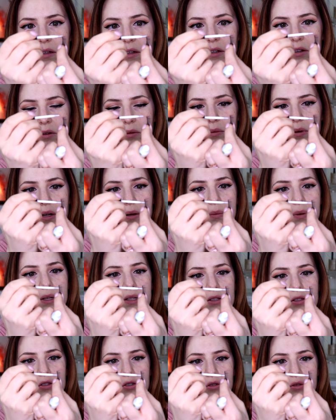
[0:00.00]
You don't want to
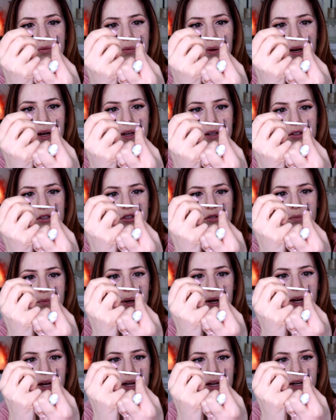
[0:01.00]
put too much,
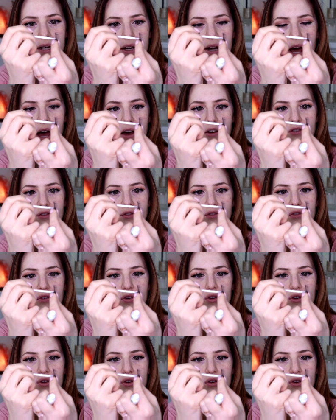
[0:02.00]
but enough